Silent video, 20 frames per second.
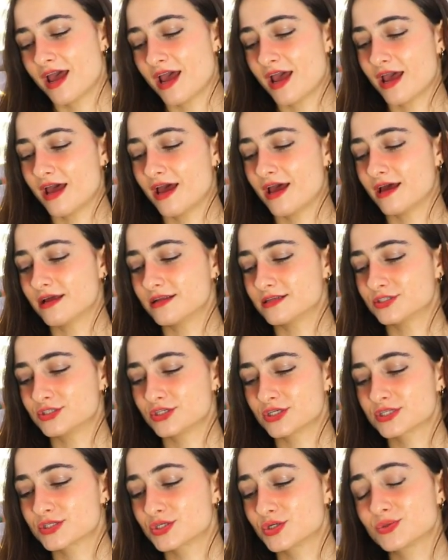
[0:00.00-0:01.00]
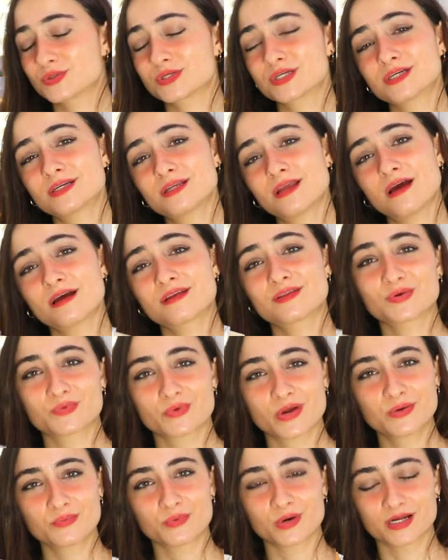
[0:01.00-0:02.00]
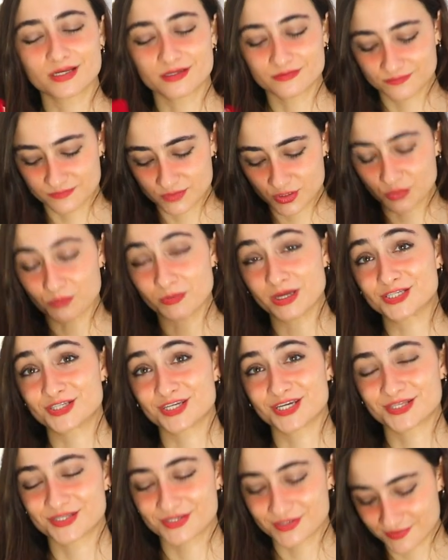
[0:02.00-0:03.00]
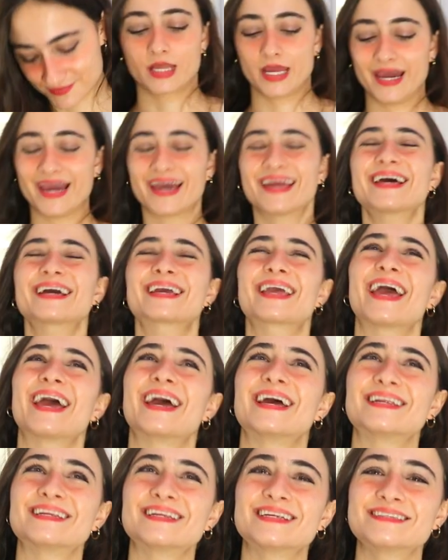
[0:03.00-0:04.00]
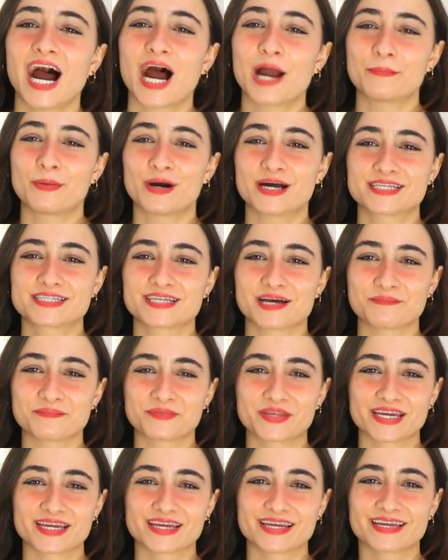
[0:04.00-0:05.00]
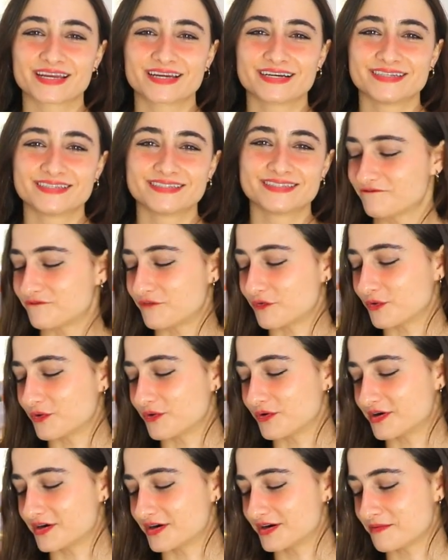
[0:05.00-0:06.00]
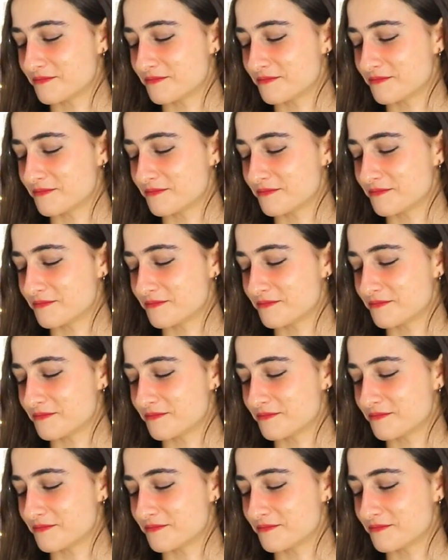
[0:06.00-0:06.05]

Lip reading: and just using the red one to match it. And again, I bought something for